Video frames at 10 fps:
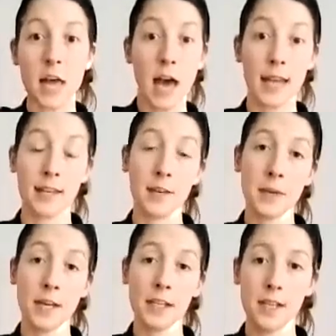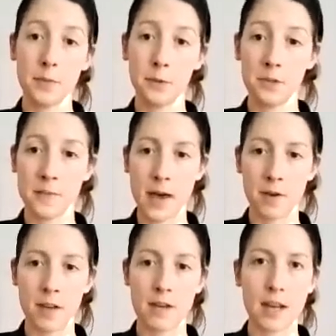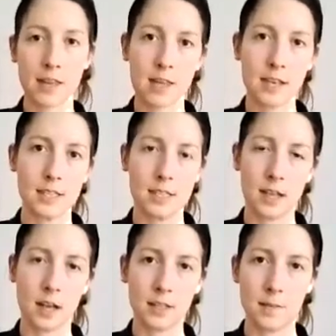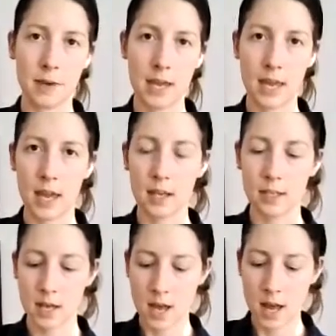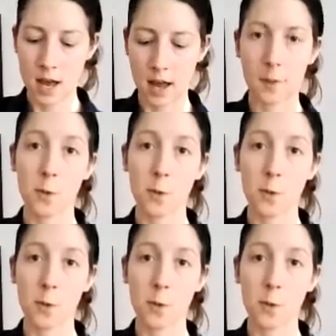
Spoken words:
I can immediately pull them out and nothing is stuck to my hand.